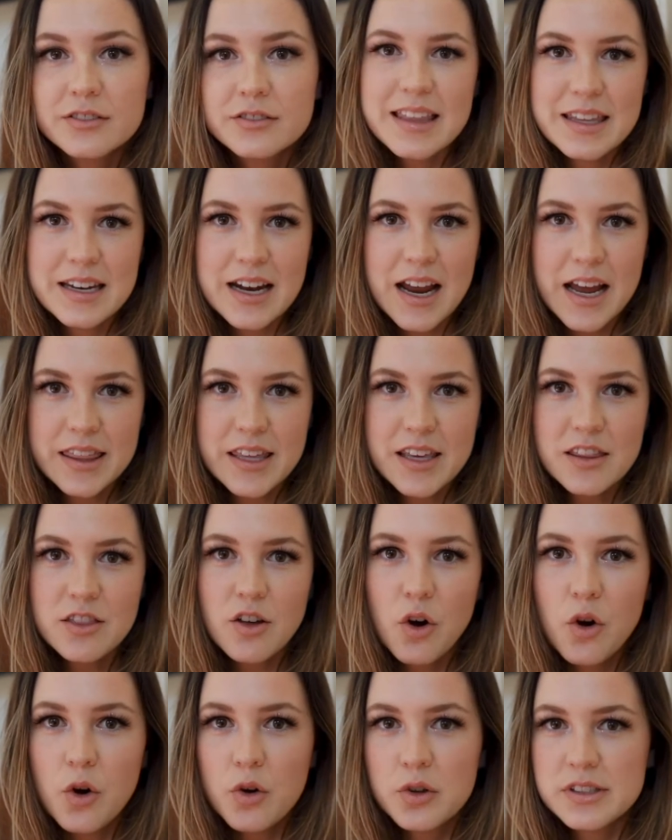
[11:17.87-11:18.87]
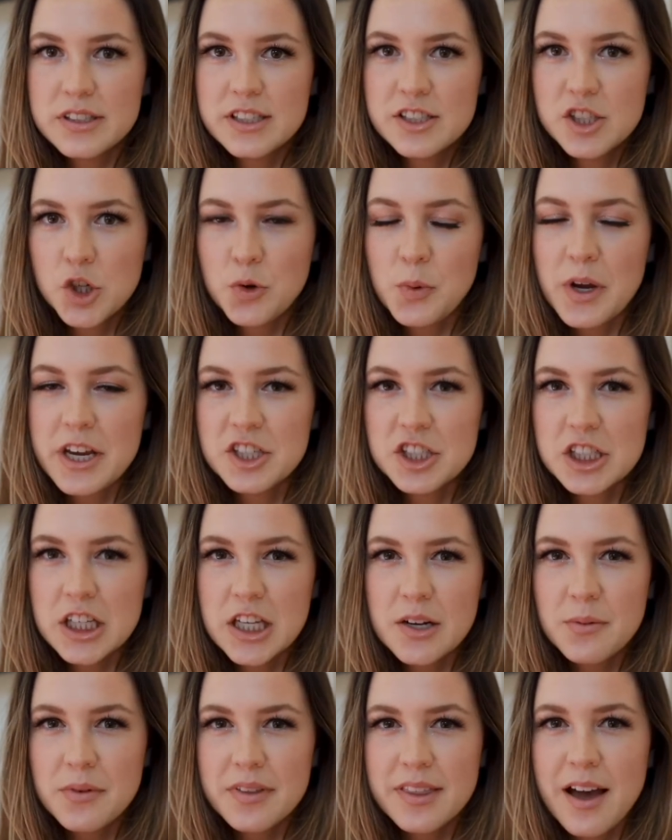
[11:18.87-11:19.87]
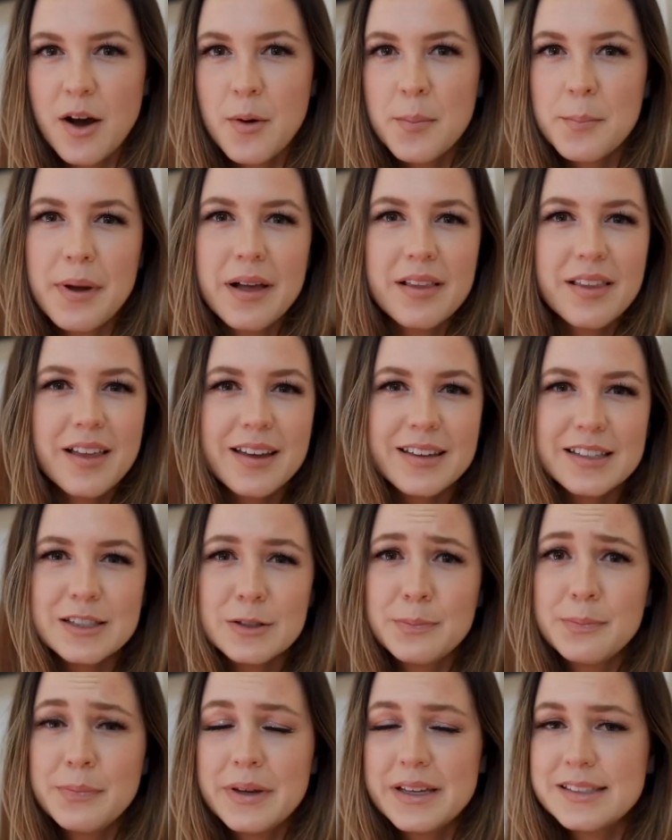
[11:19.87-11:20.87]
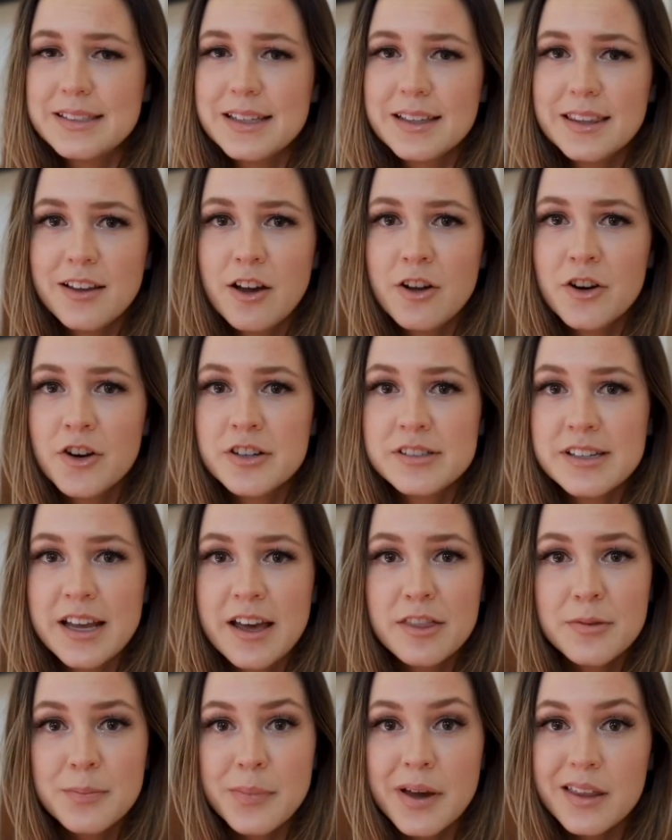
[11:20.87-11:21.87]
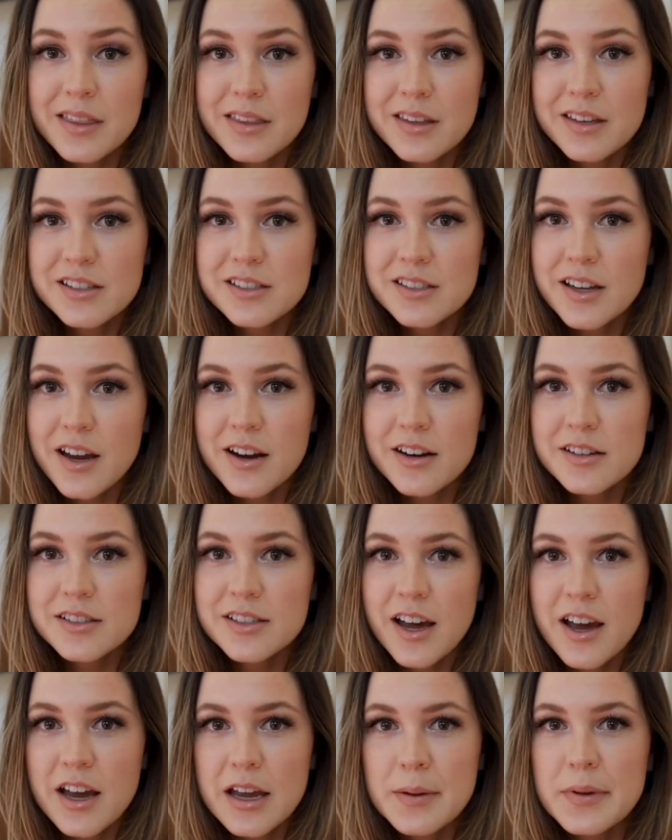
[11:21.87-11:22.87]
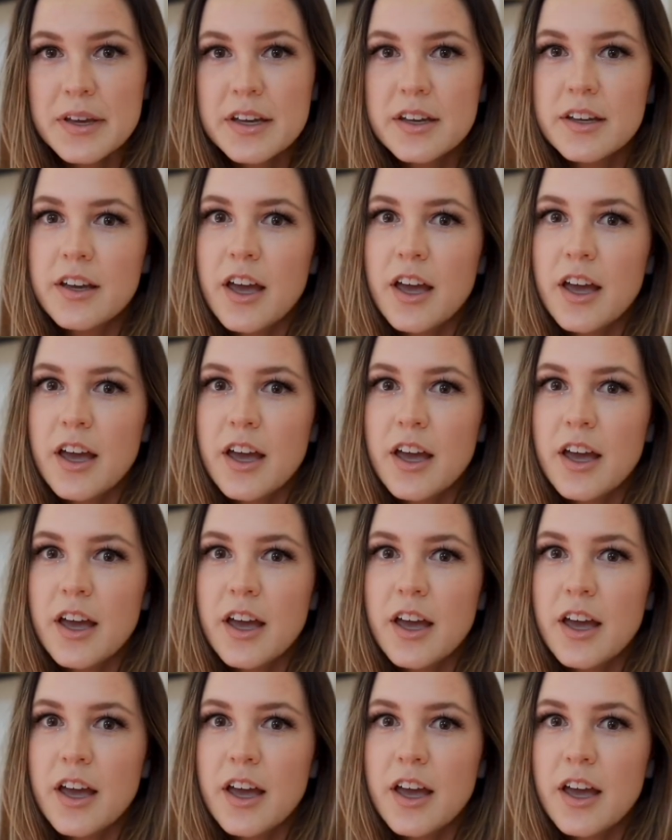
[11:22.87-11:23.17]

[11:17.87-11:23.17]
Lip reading: And then I think the whole situation with how Bella is basically on her deathbed the entire time